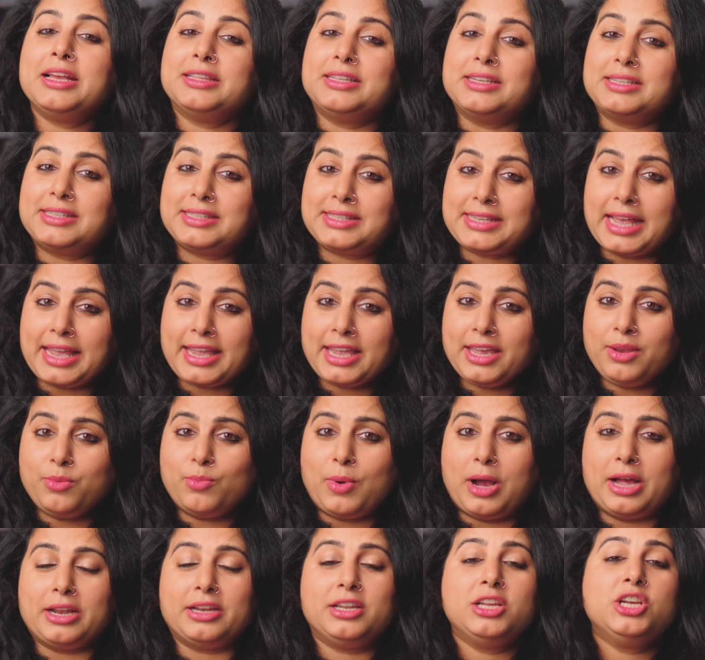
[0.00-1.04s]
The second
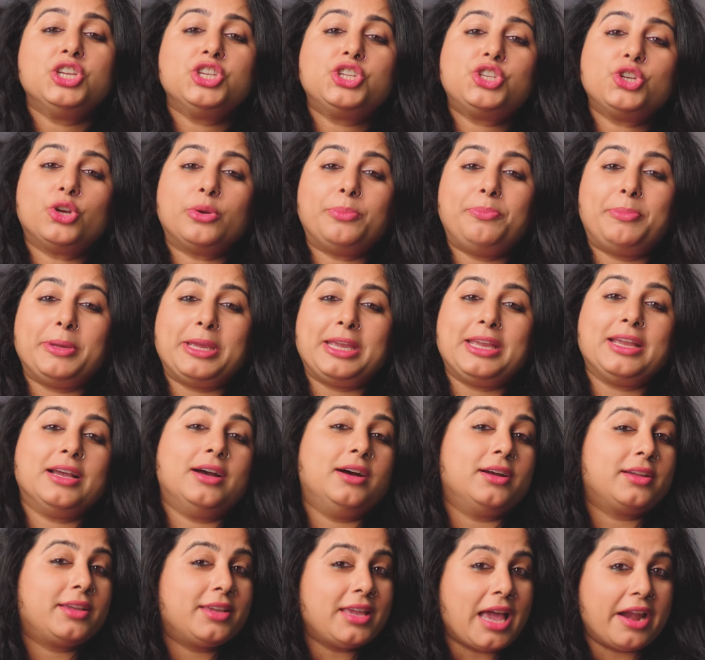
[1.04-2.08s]
one should be
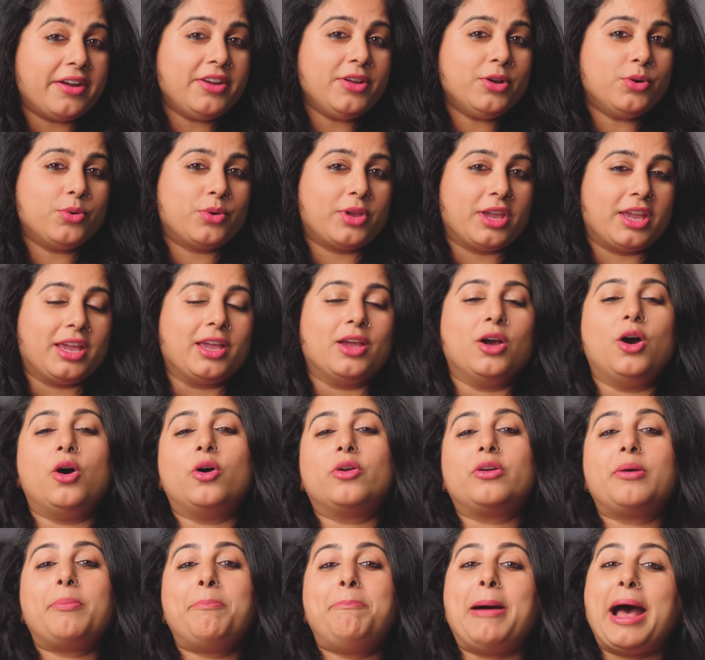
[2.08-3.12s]
a karaoke
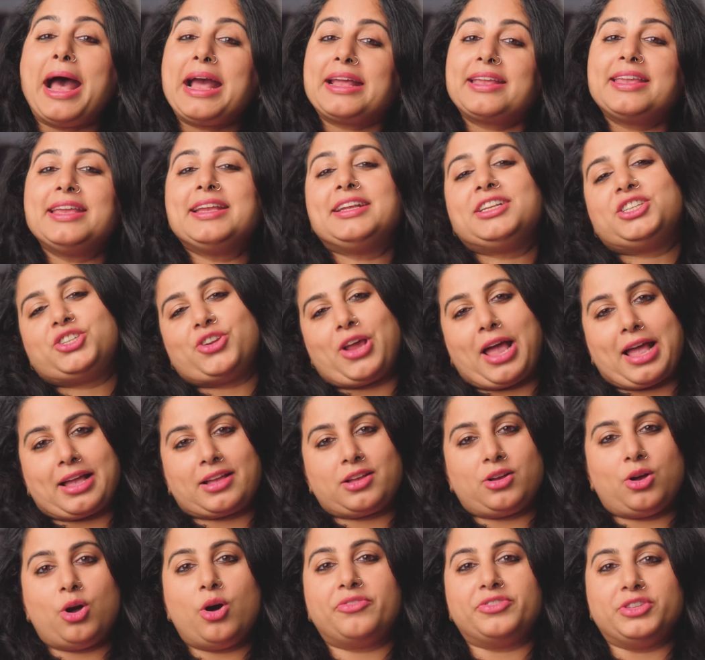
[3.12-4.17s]
or a backing track
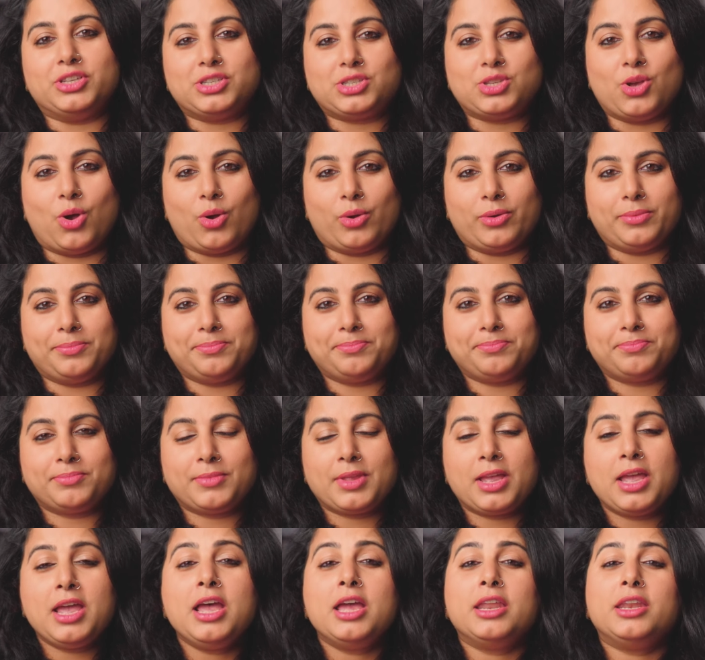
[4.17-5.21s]
of the song.
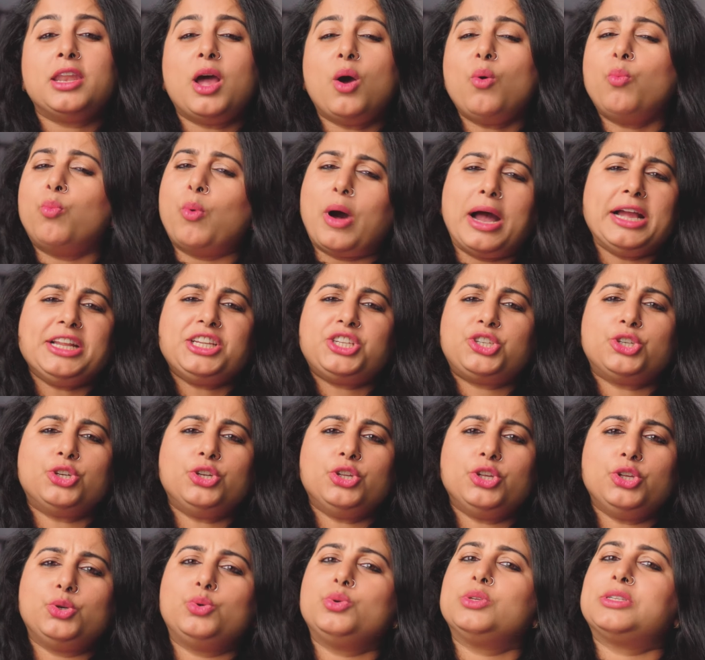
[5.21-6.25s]
Now, why should
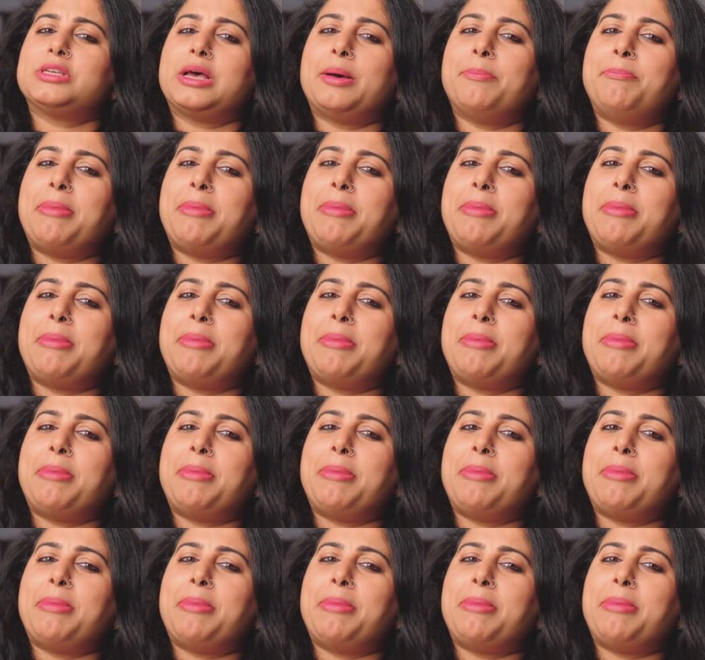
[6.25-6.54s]
you use a